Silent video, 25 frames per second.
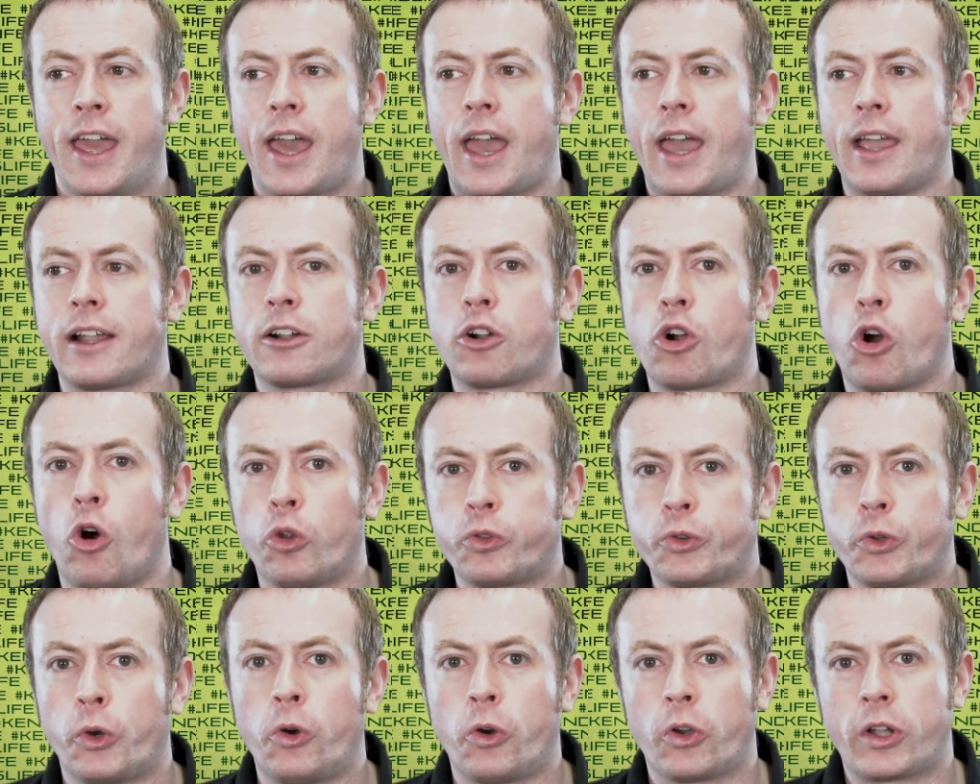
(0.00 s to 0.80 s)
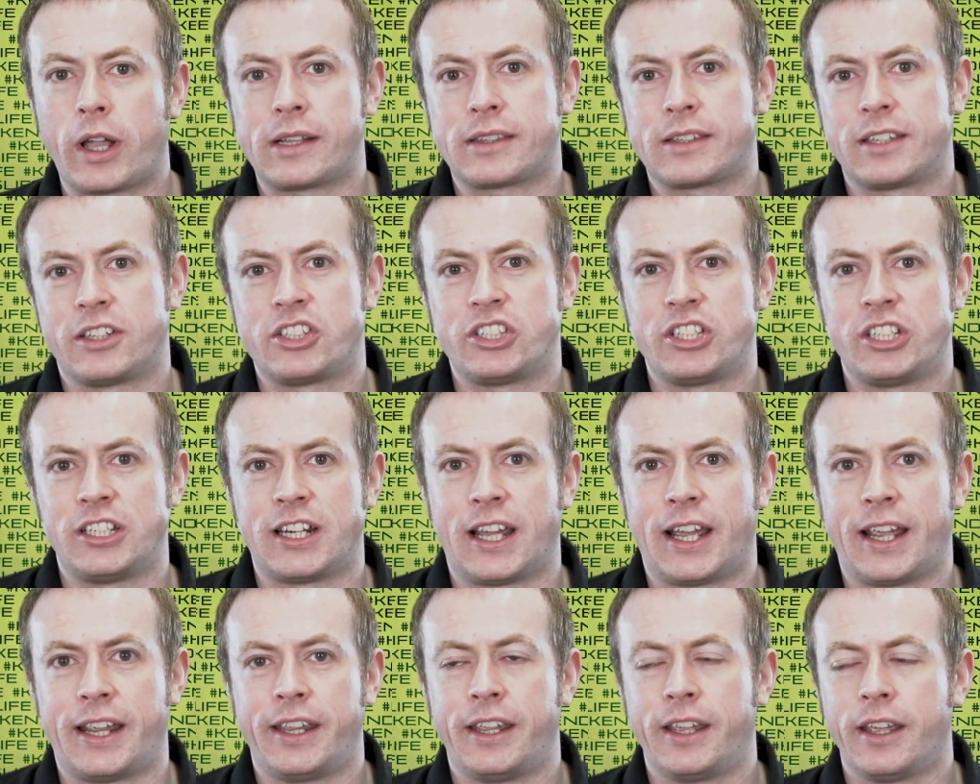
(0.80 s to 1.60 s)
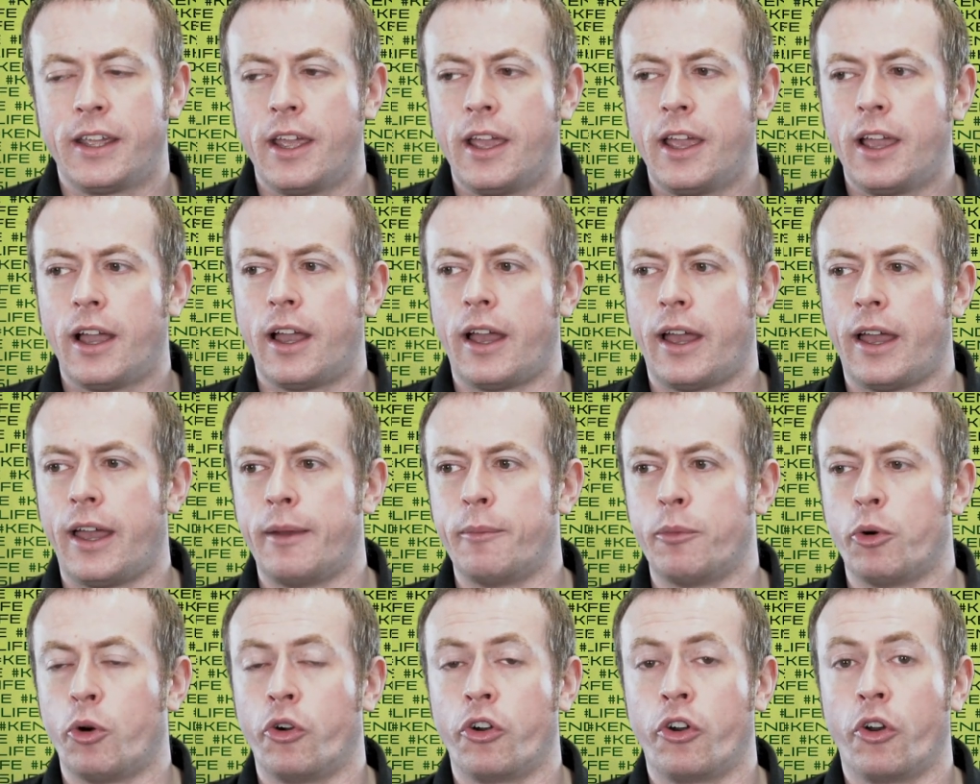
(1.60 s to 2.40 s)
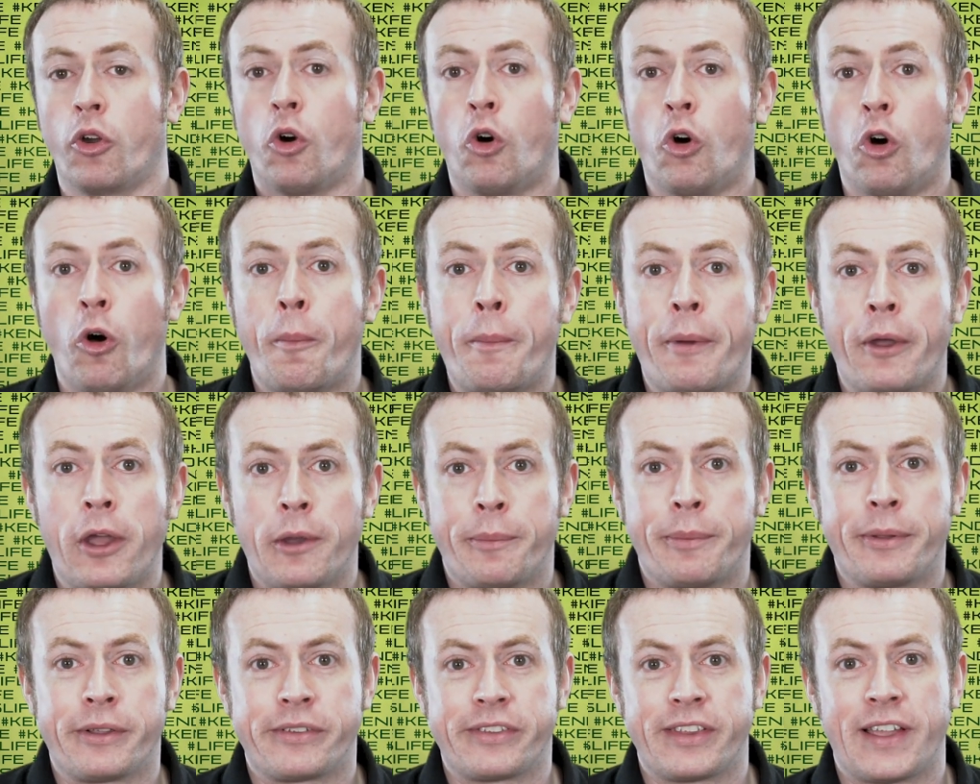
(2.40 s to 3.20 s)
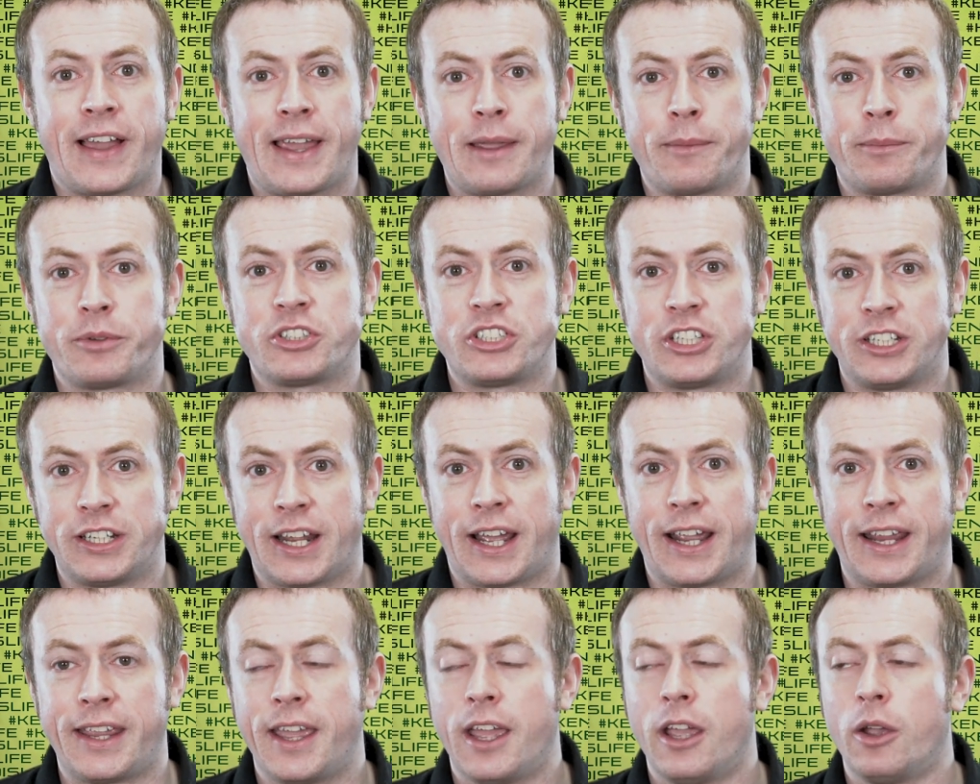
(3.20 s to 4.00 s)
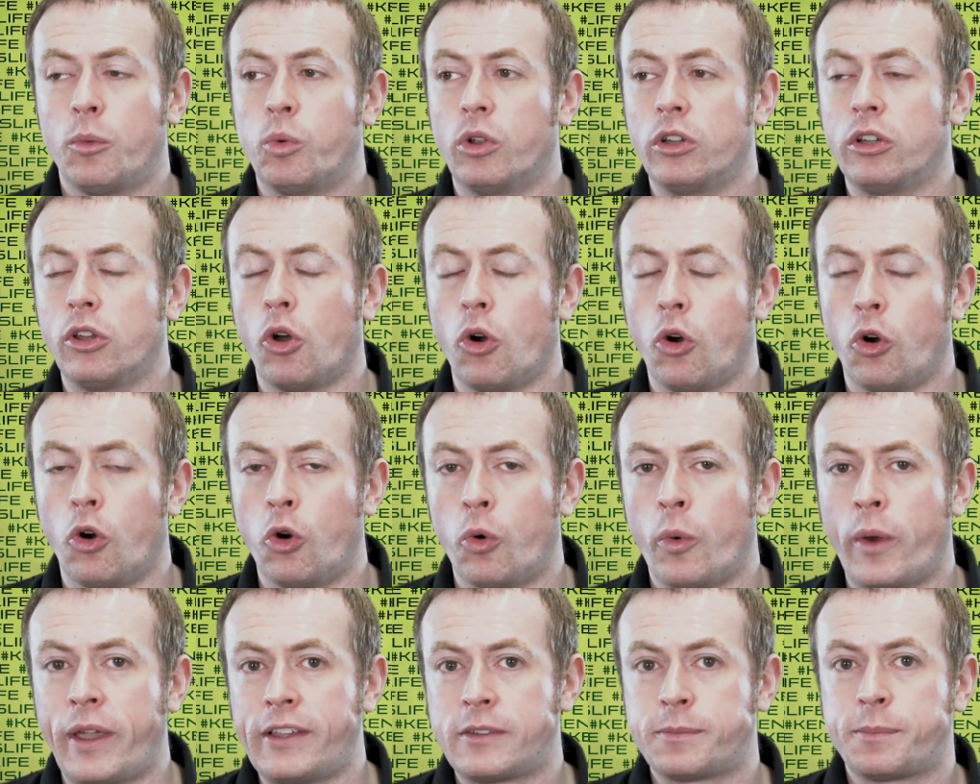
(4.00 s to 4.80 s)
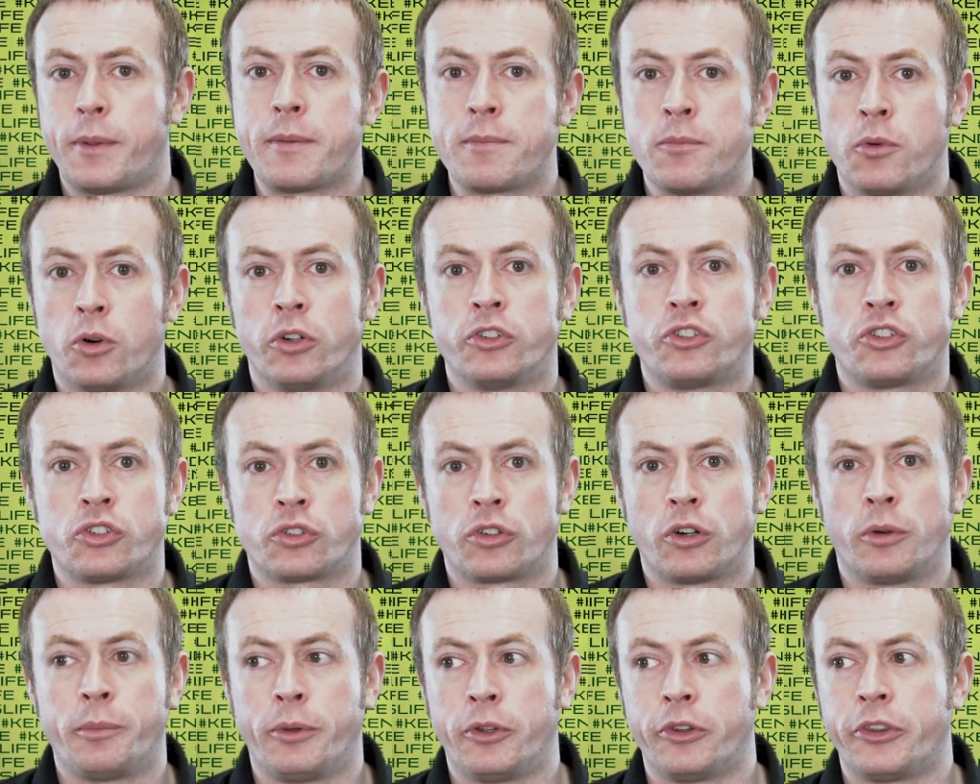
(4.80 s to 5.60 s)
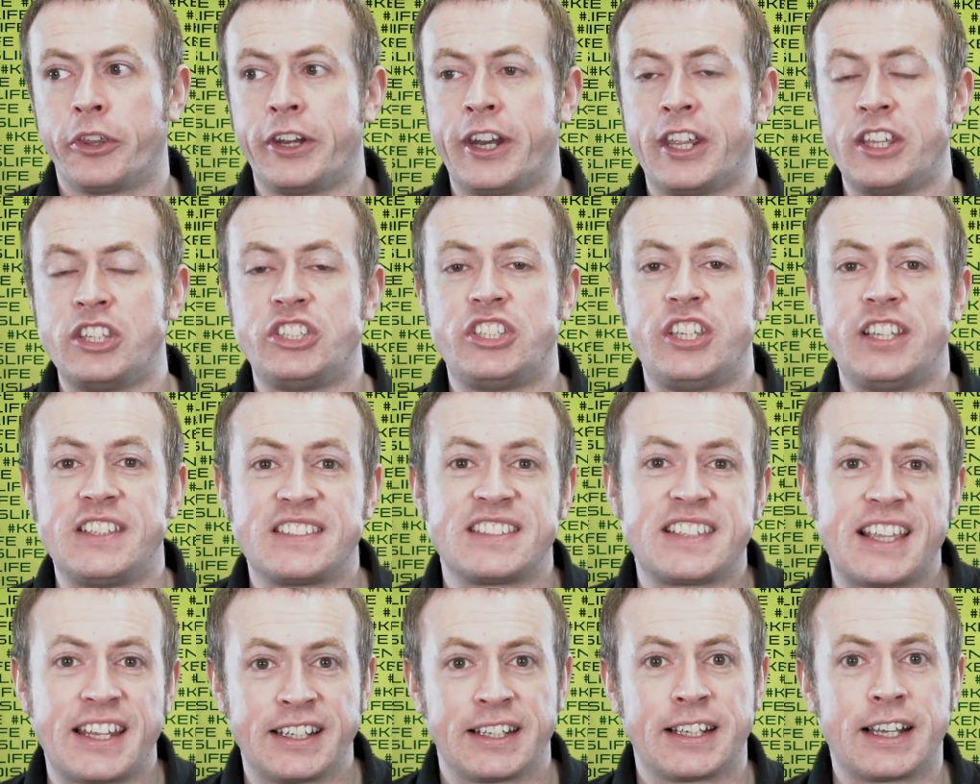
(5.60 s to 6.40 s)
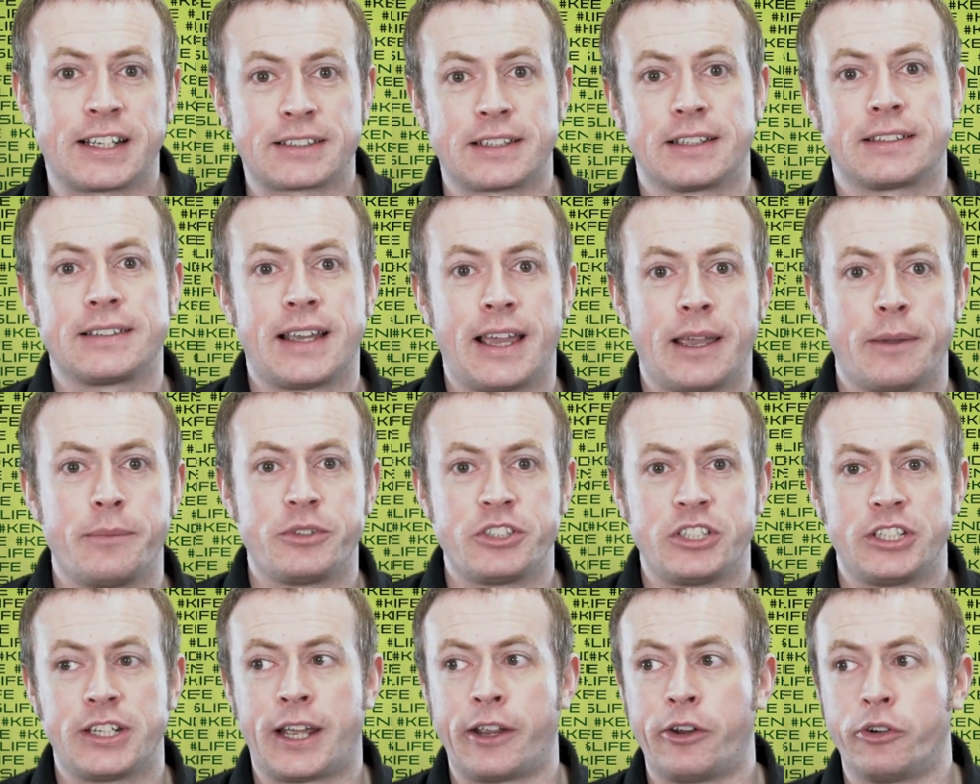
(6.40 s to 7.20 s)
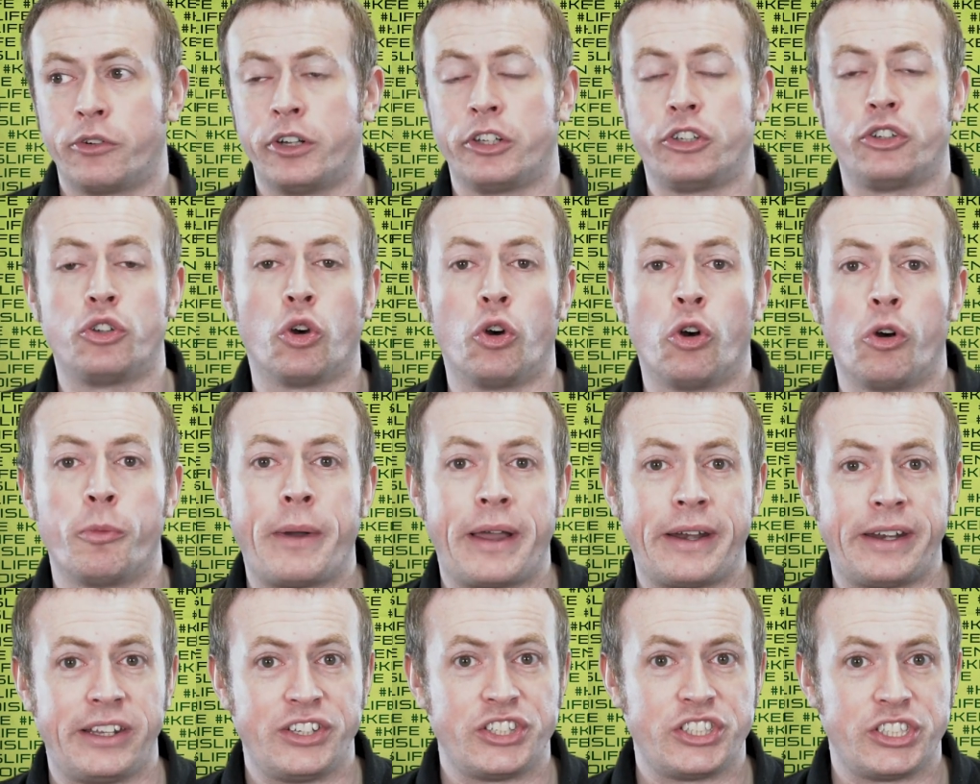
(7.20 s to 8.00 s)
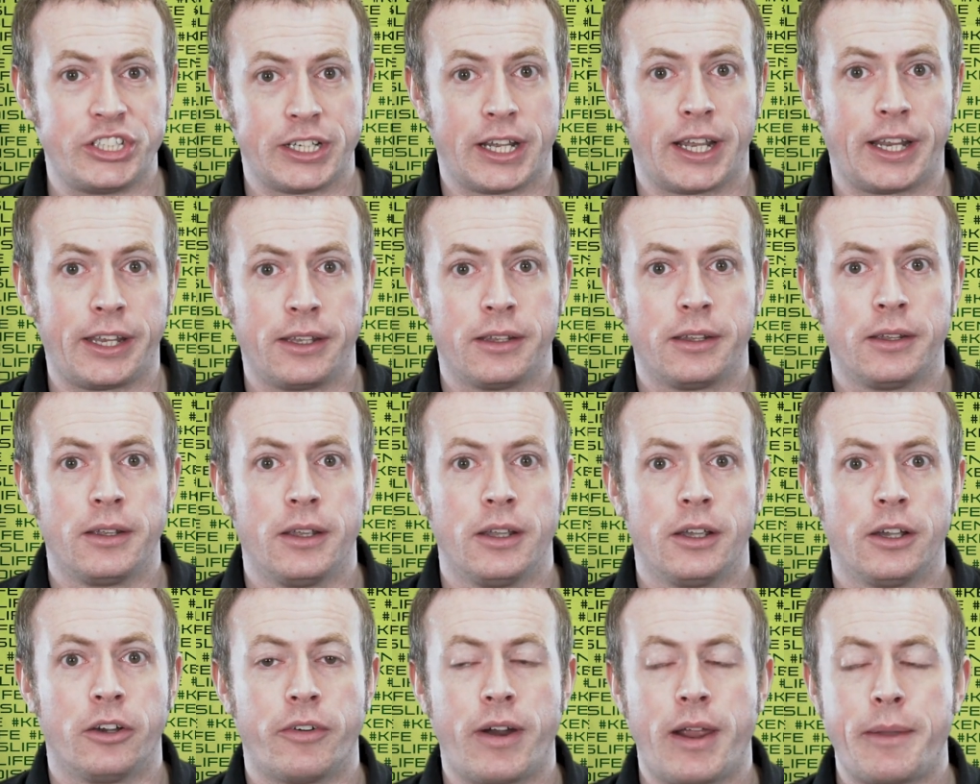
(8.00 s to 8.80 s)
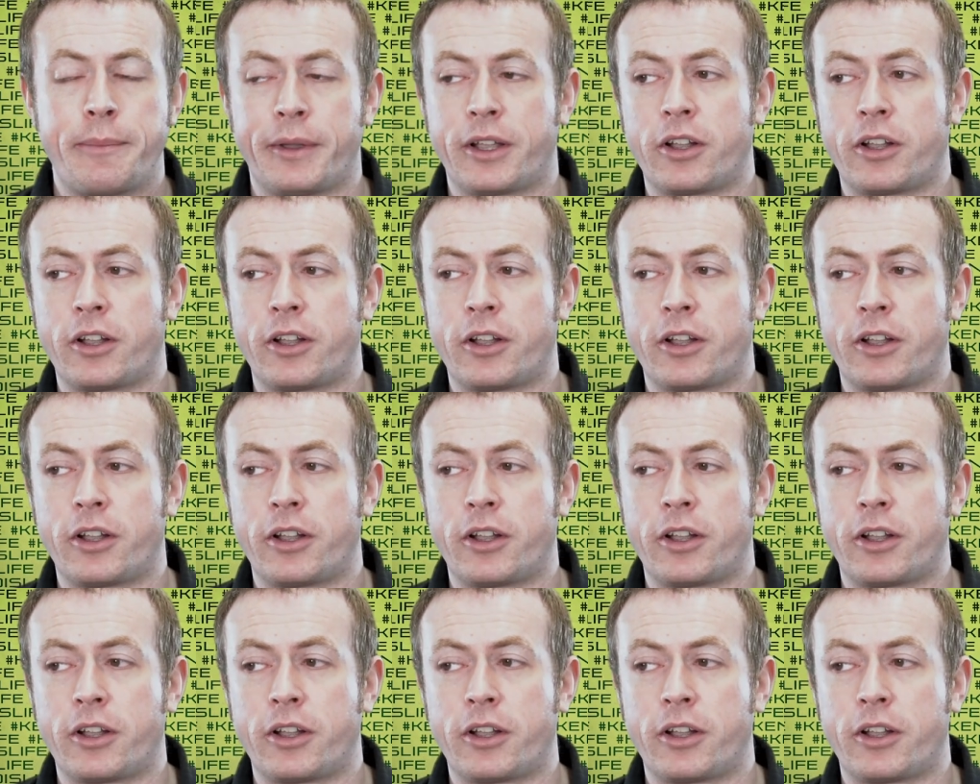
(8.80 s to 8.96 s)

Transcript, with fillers: A kotogata shinai, um, or an all-purpose type shinai will always be more durable than a gata type shinai or a body shinai, right?